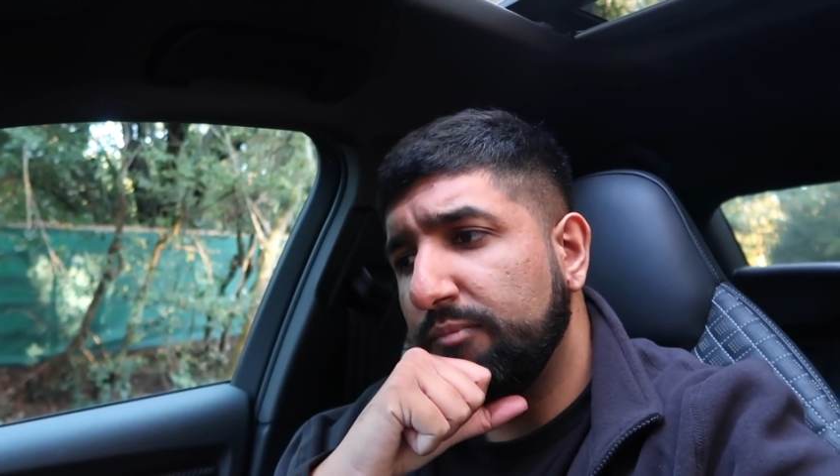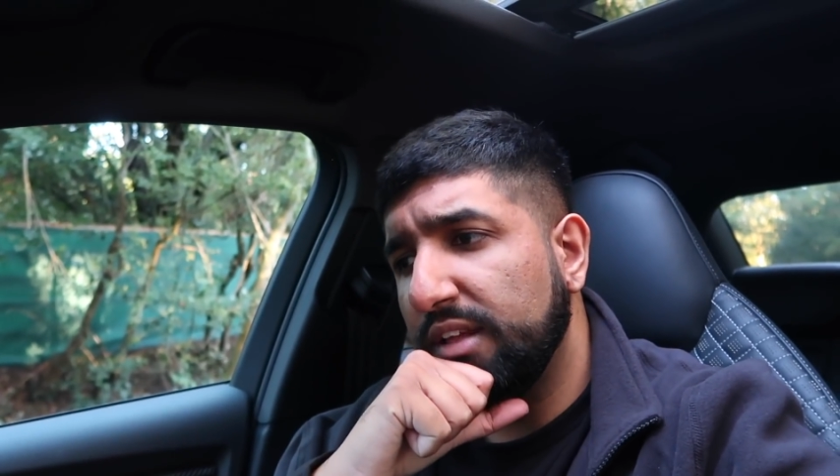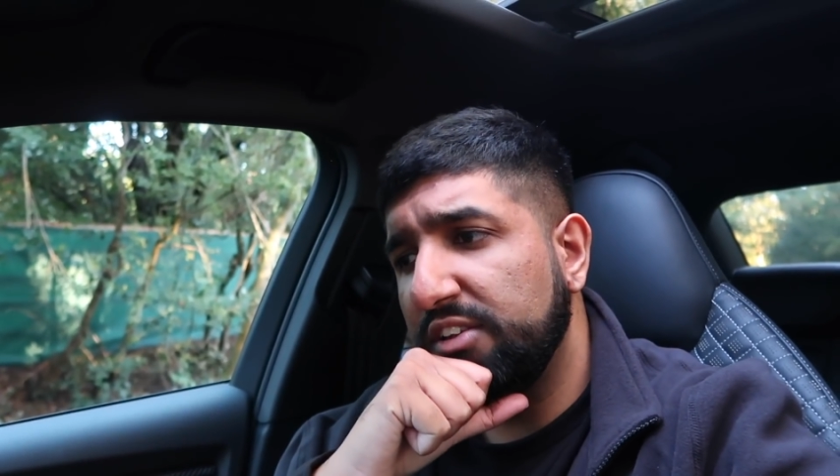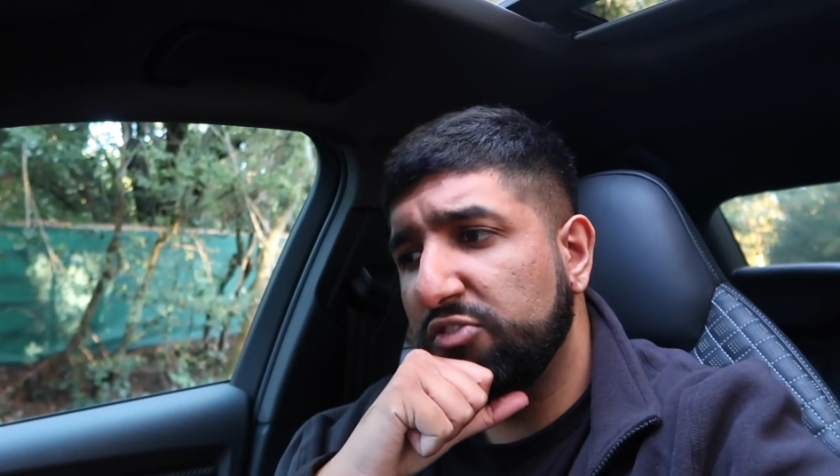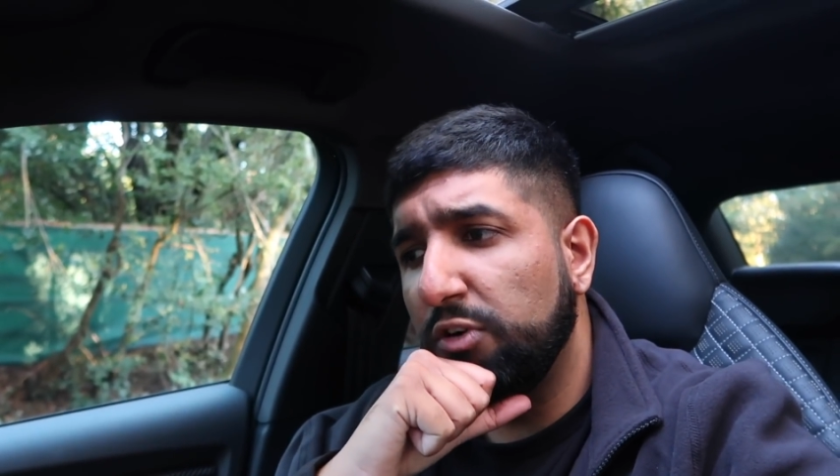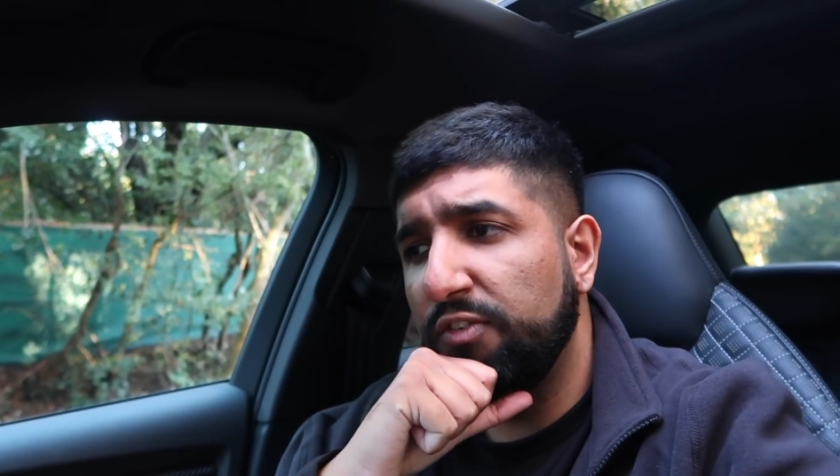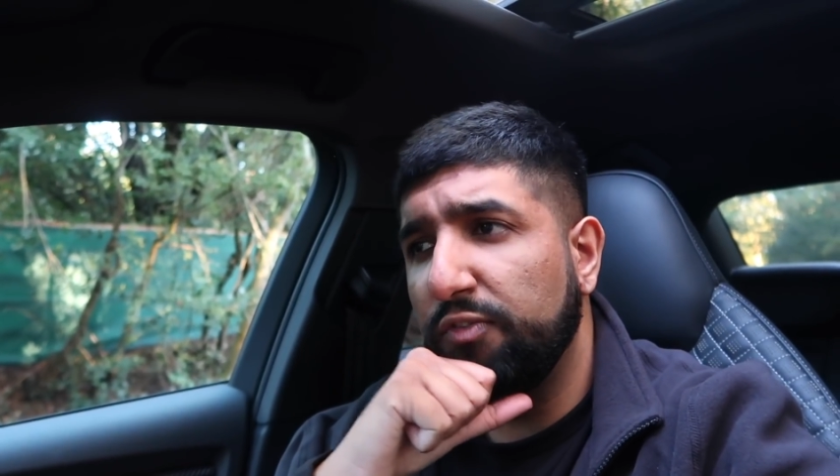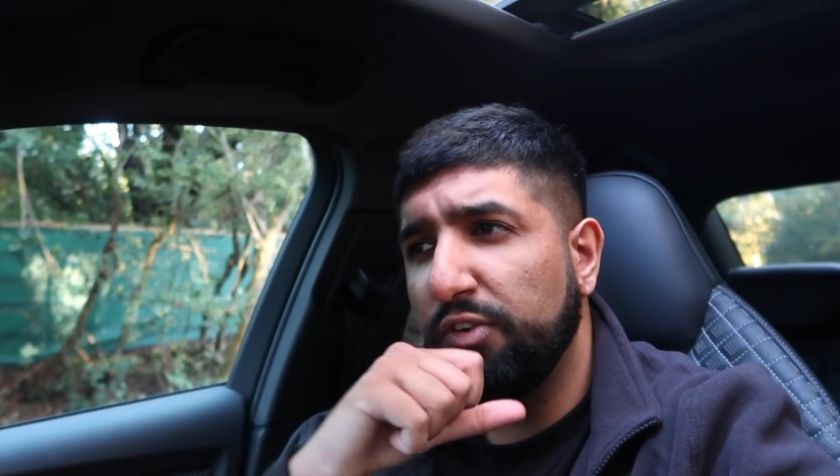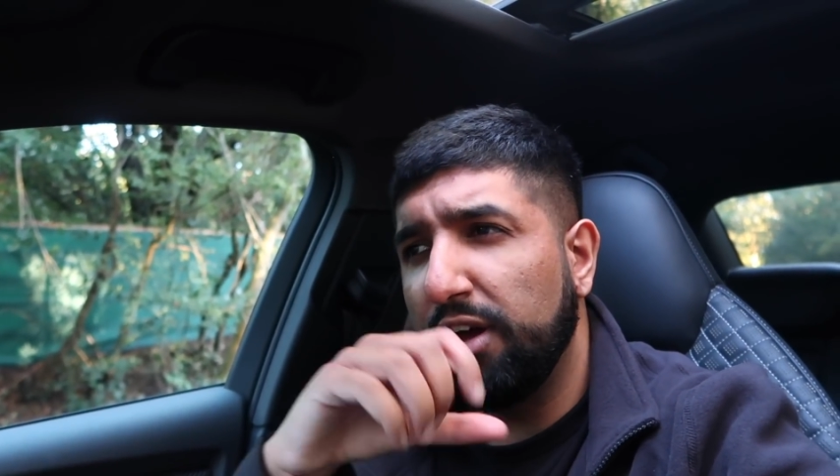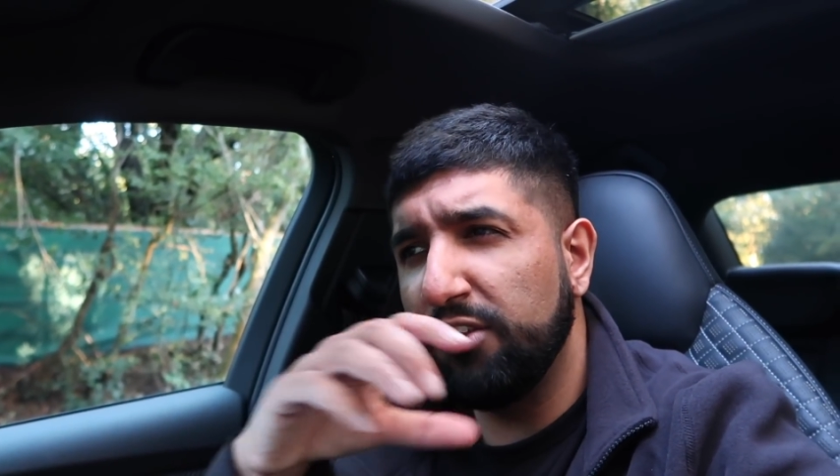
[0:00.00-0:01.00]
They're sort
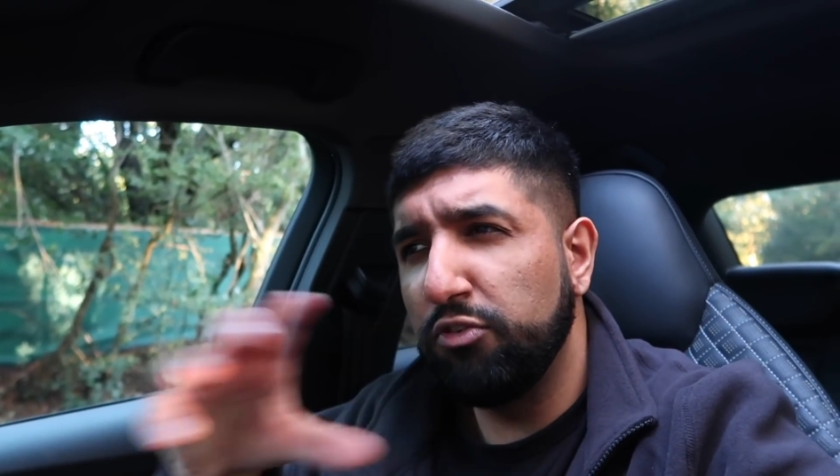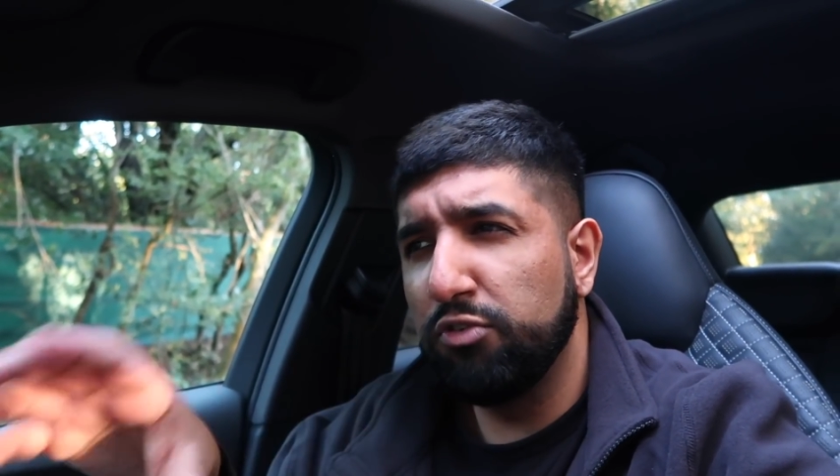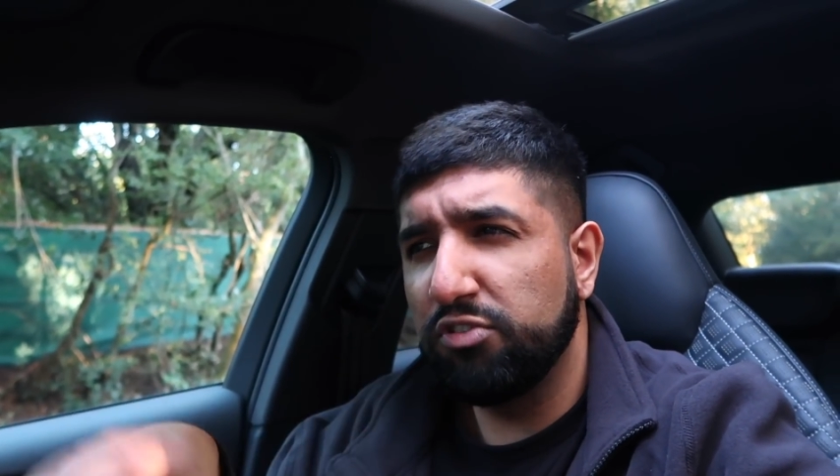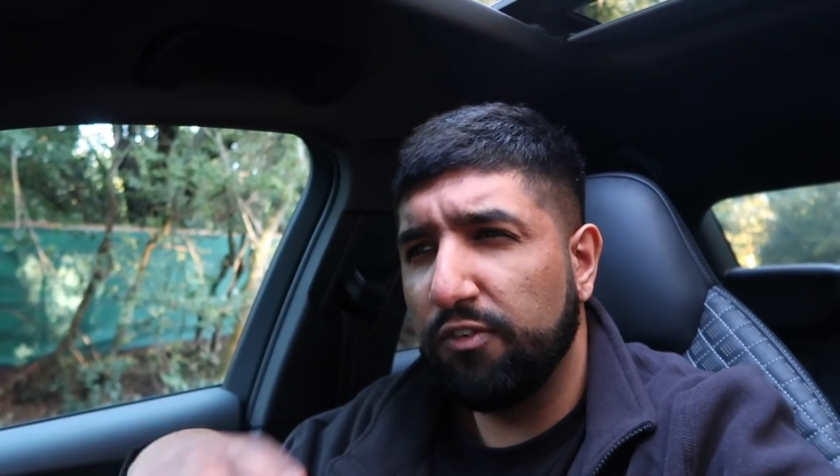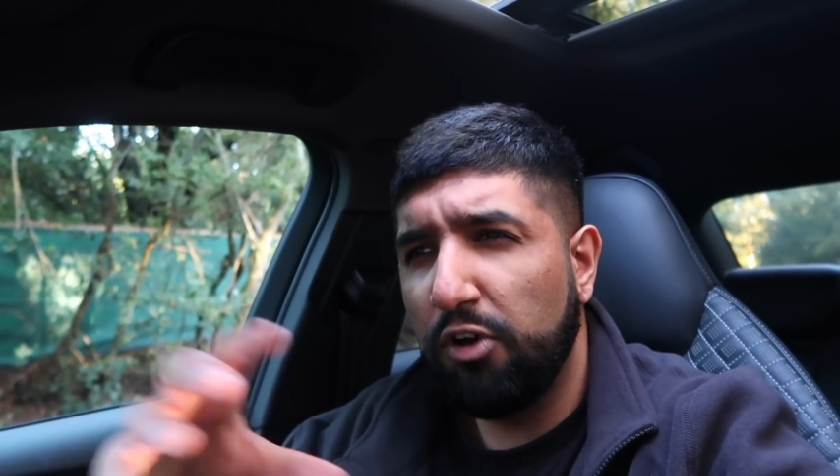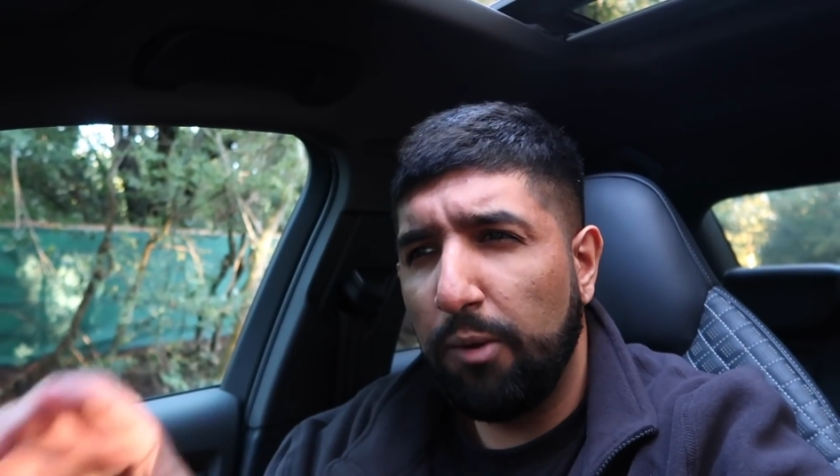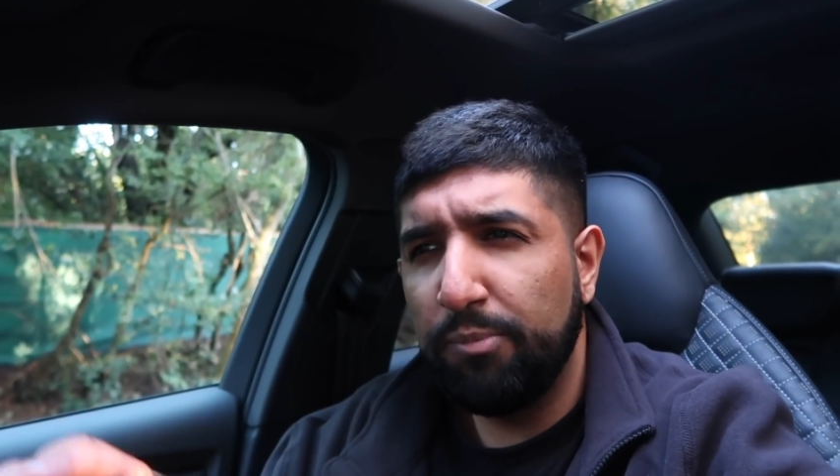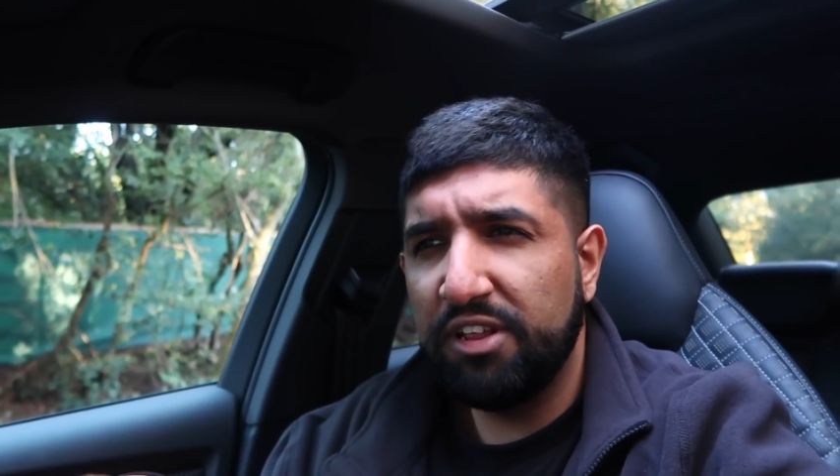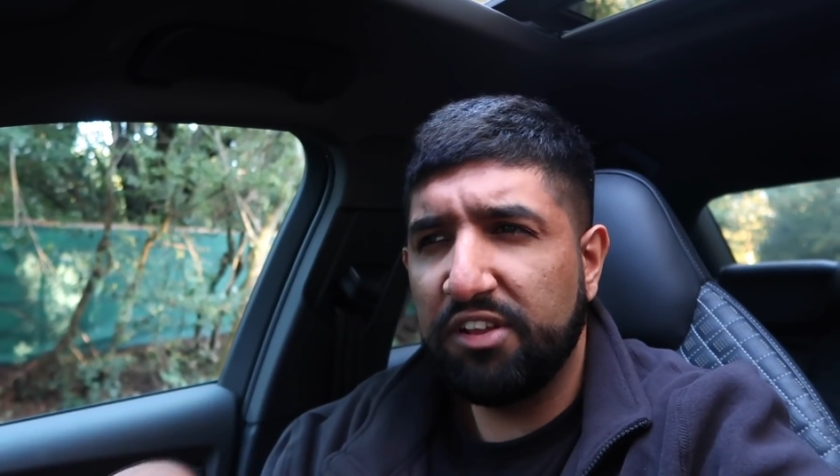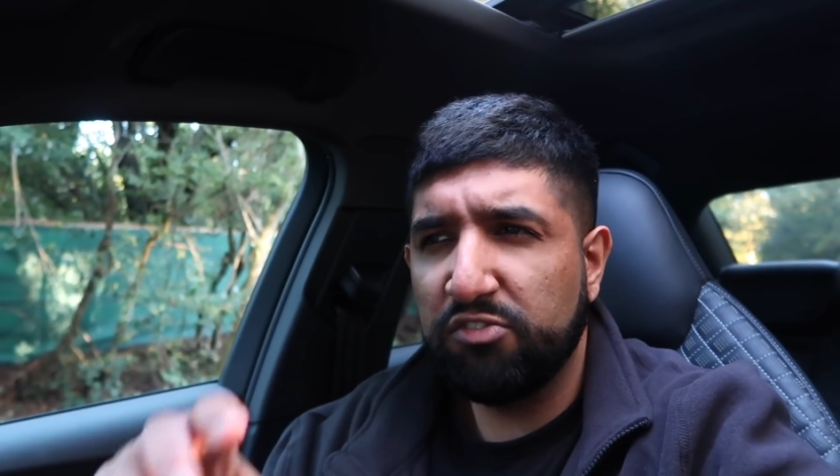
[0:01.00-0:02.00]
of a new sort of
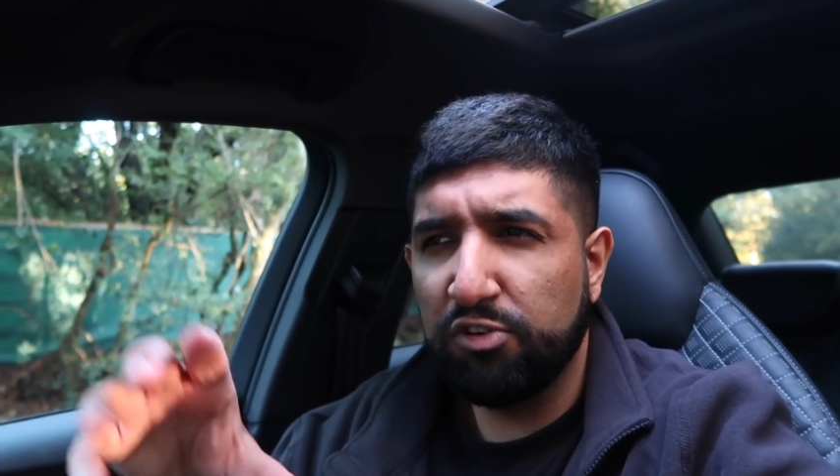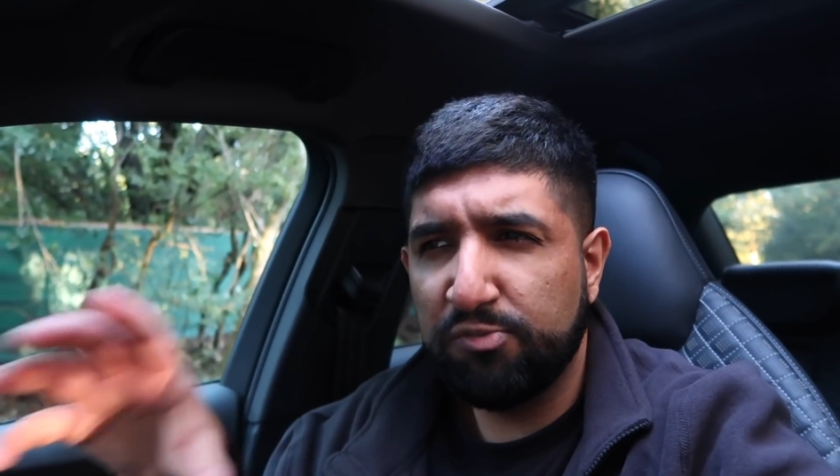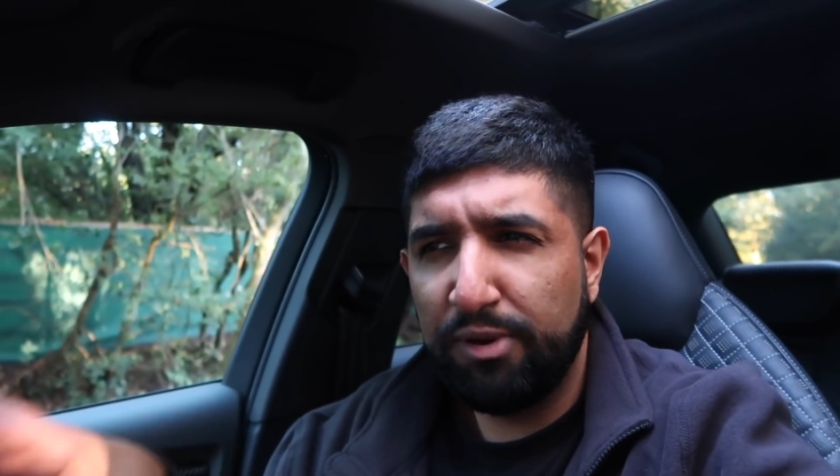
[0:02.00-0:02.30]
company that's sort of